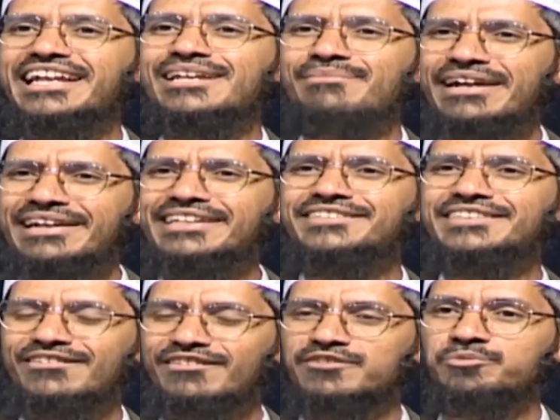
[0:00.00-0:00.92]
telling me at least
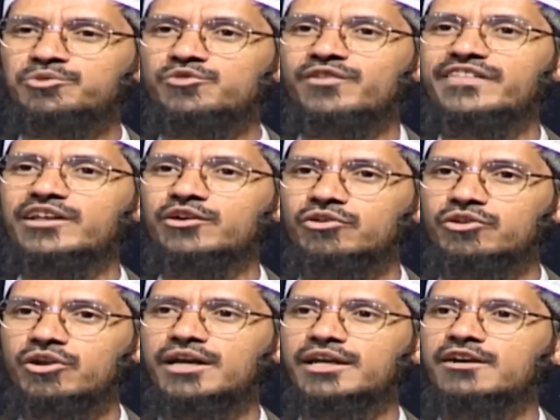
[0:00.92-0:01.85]
give us proof, and they could
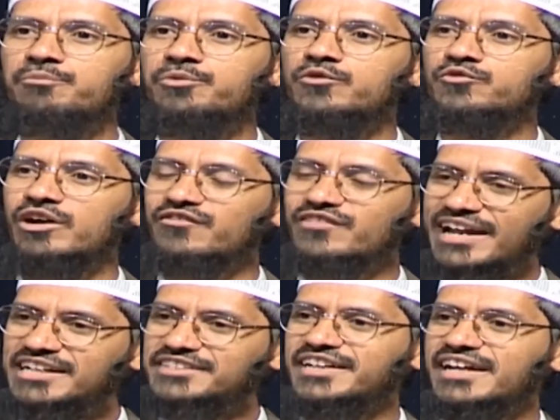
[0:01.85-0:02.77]
not give proof to
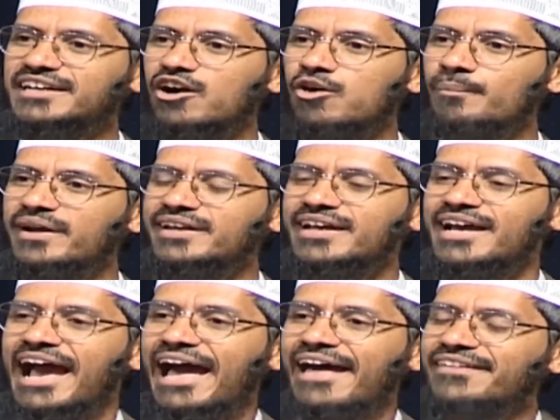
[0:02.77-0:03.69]
Afghanistan government,
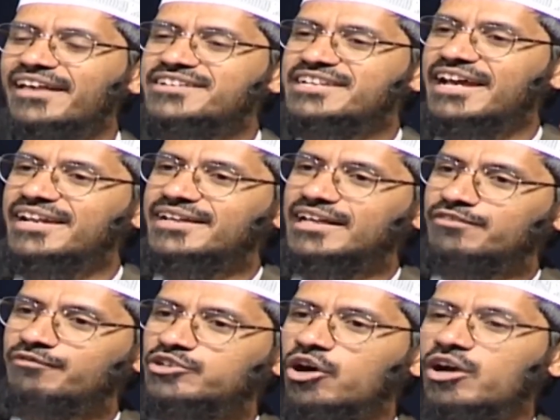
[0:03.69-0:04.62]
and they're sharing
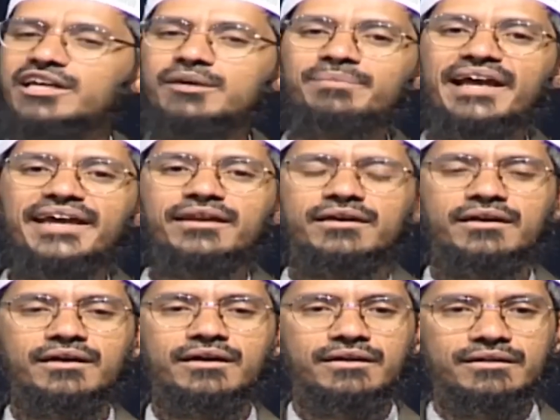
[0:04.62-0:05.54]
it with Tony Blair.
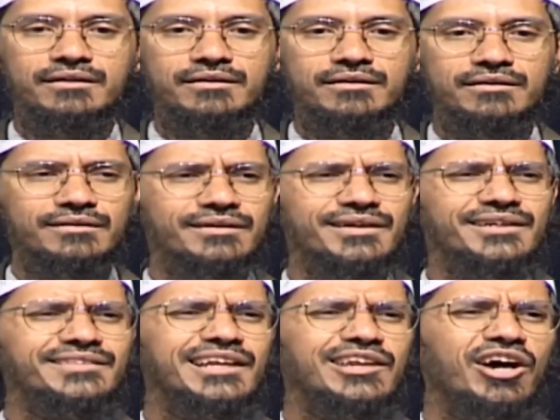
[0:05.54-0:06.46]
It
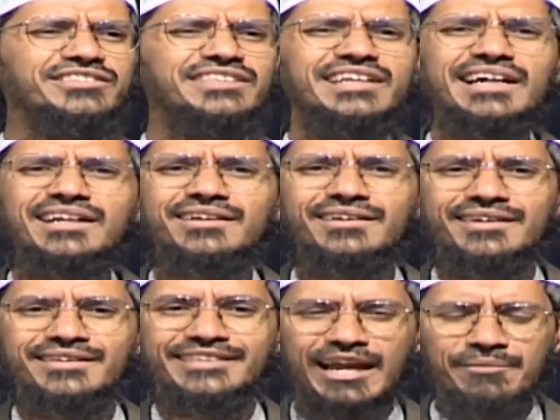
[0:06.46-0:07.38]
is illogical.
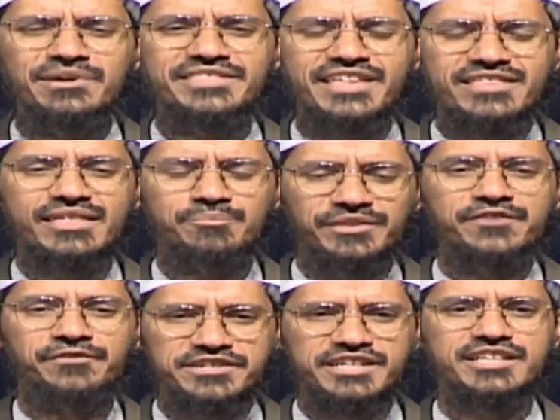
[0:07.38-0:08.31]
That means there's
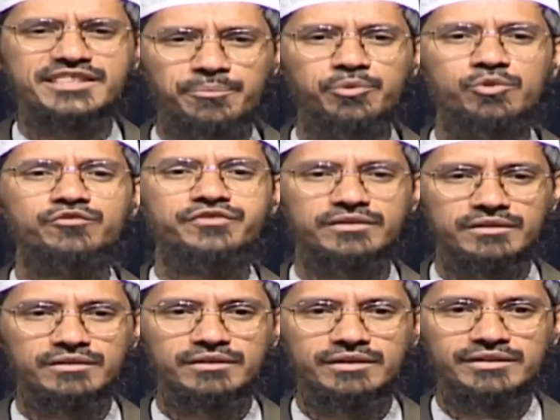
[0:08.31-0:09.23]
something fishy in the proof.
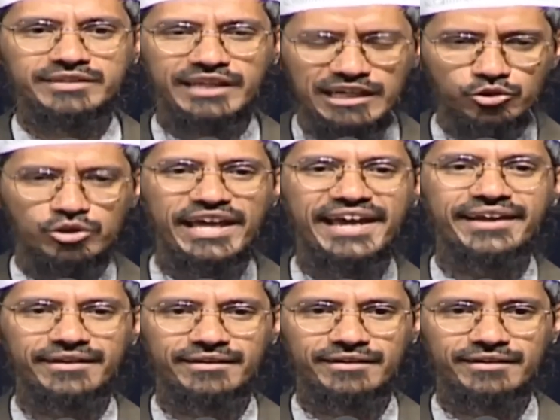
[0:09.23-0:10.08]
Till today,